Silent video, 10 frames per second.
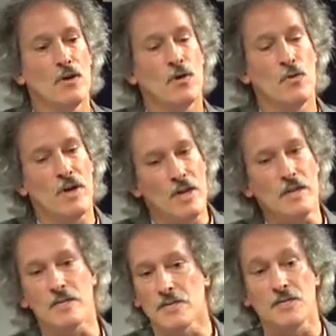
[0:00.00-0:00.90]
who
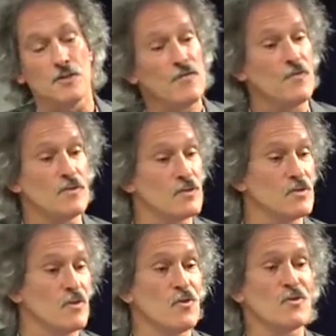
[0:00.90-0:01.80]
eat until food is
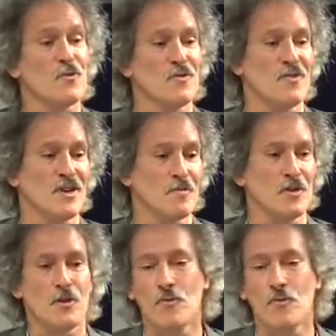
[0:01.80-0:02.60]
no longer available,